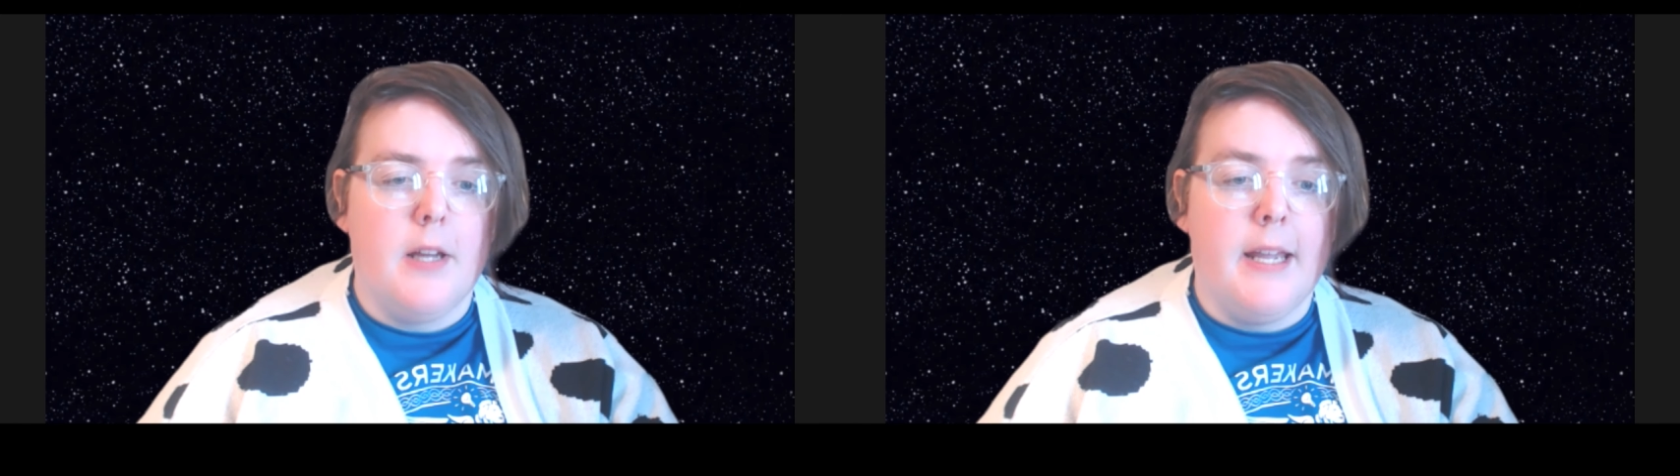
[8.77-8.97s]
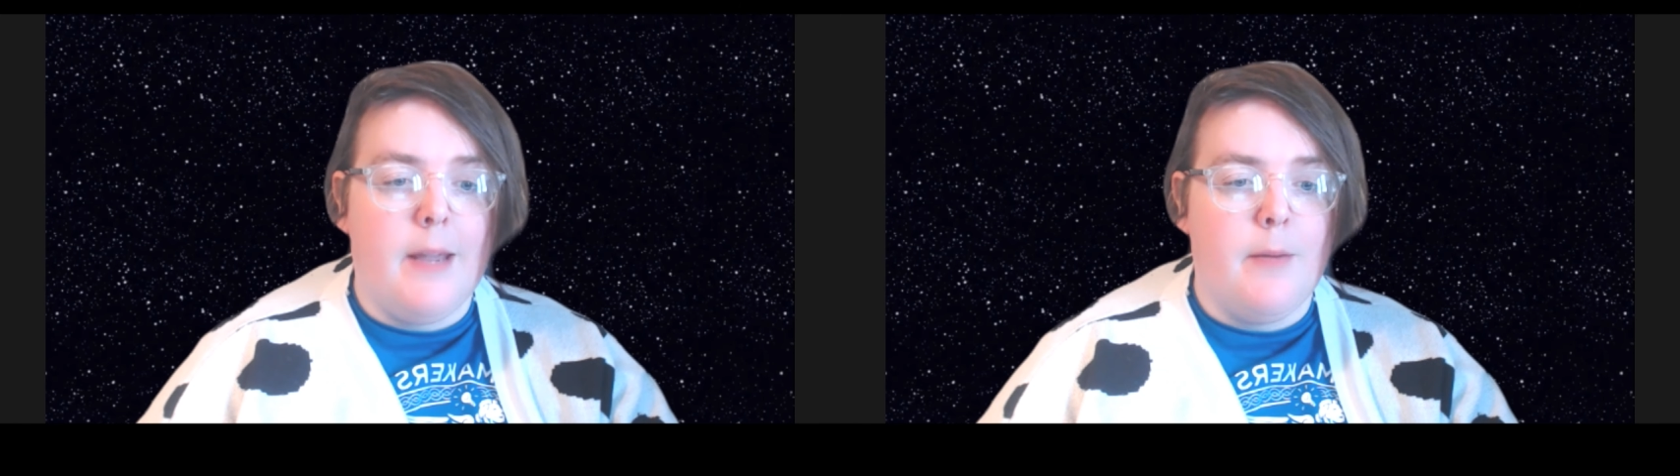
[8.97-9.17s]

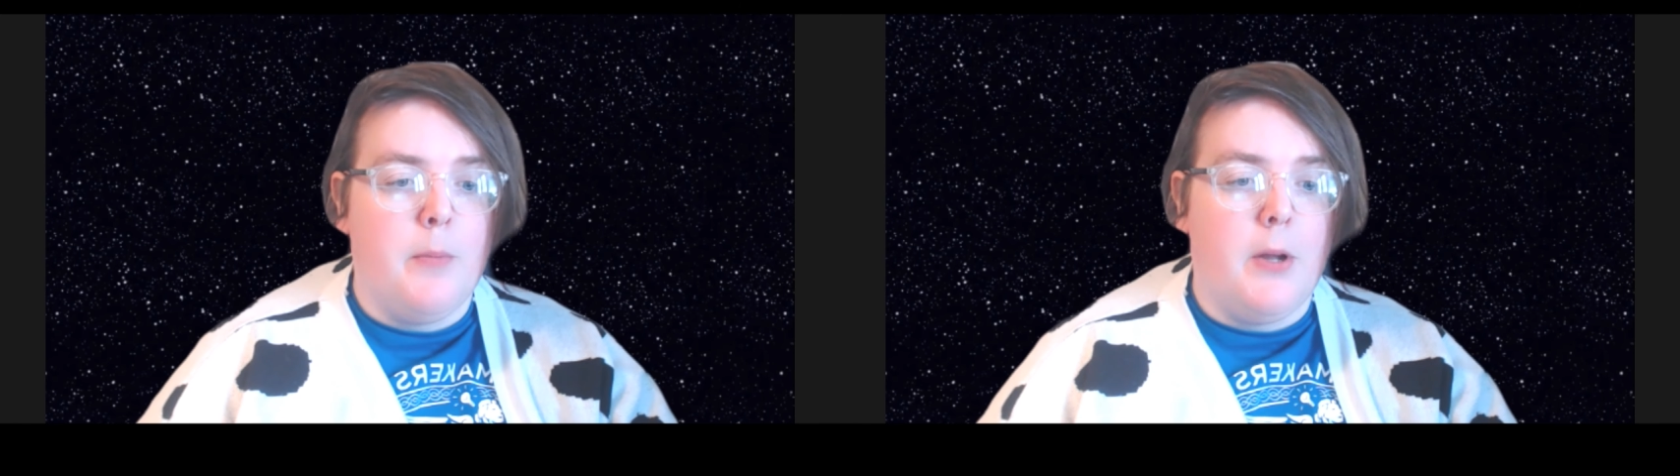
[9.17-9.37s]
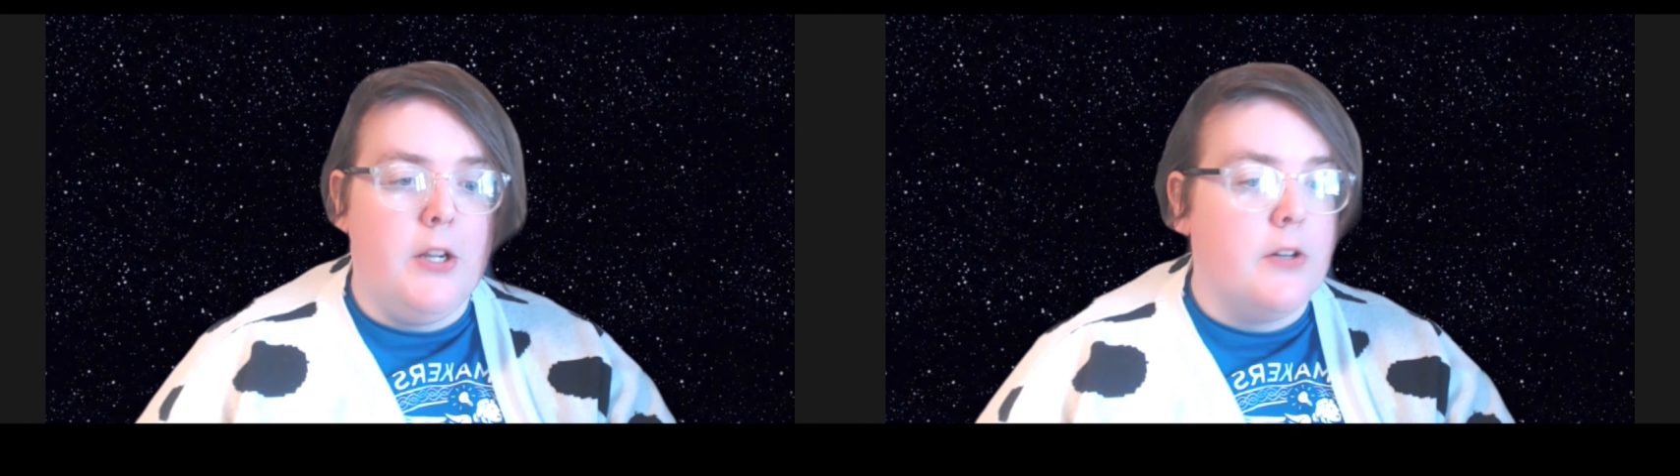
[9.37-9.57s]
a game
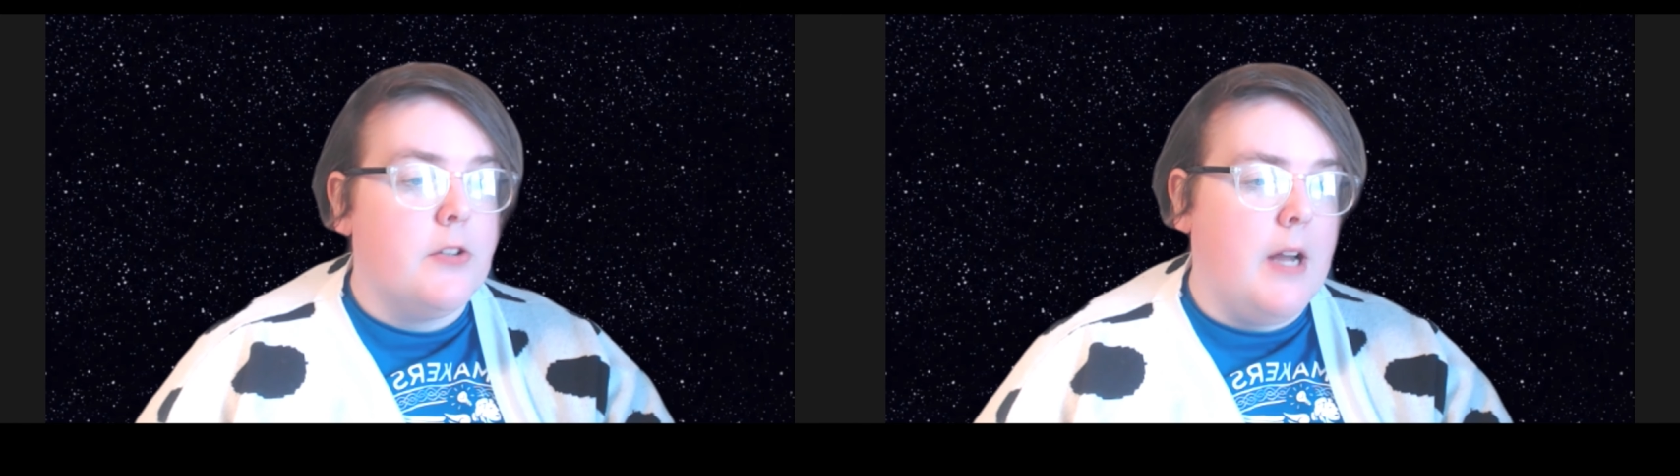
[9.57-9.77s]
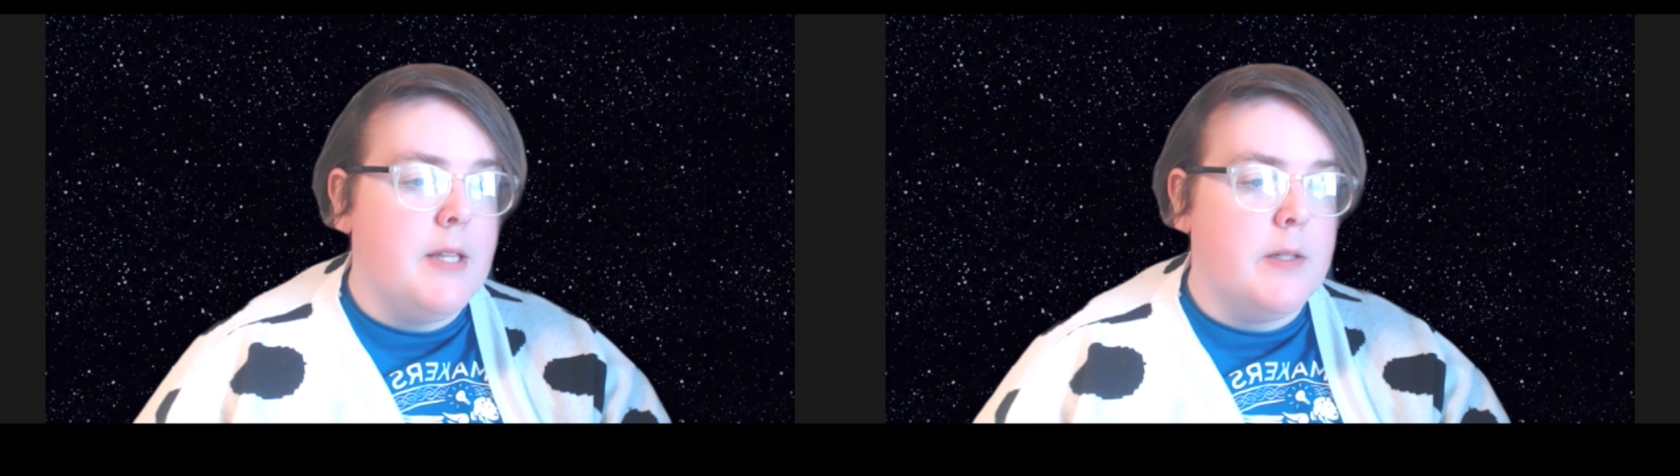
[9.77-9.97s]
about a young
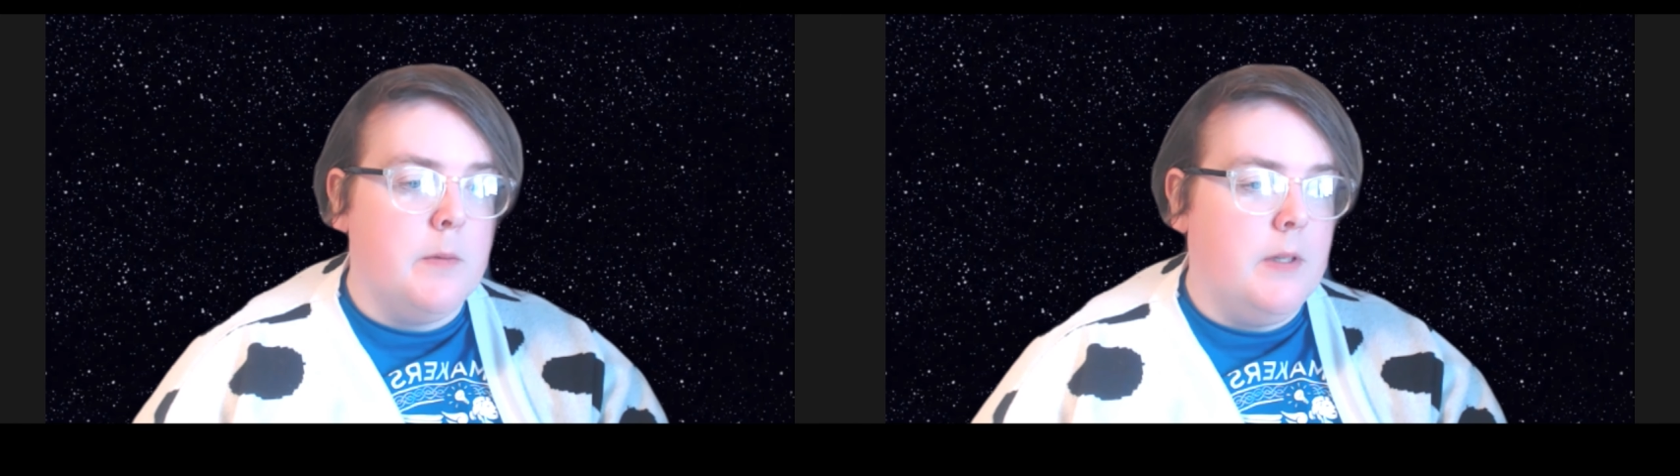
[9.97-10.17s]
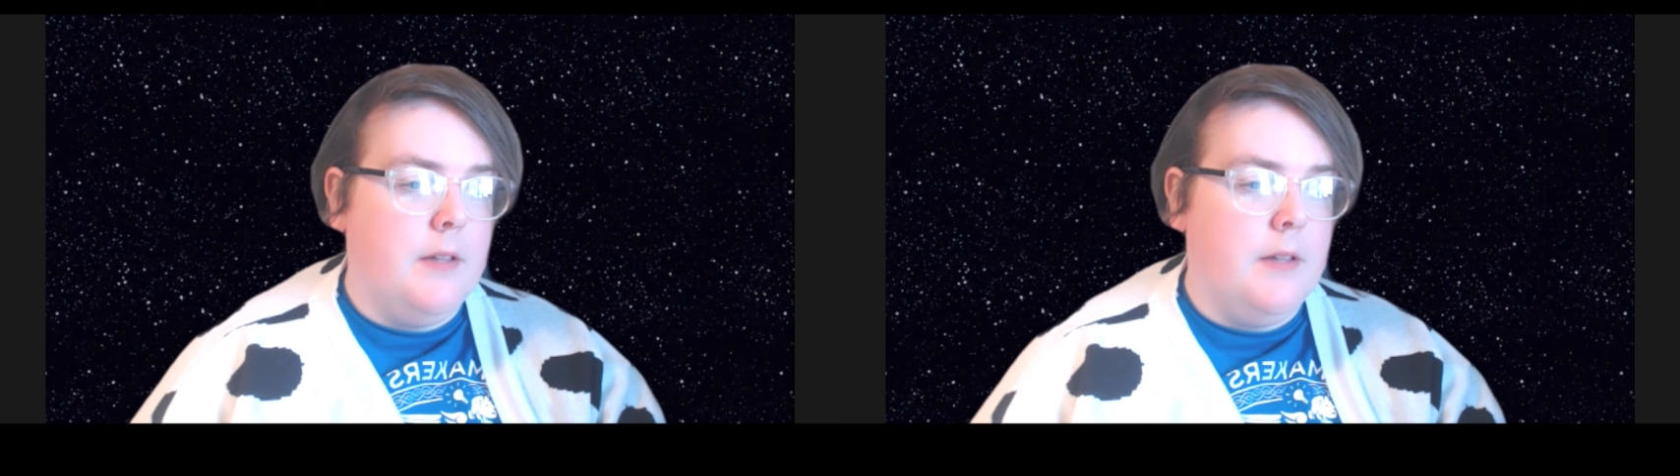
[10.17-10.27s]
trans woman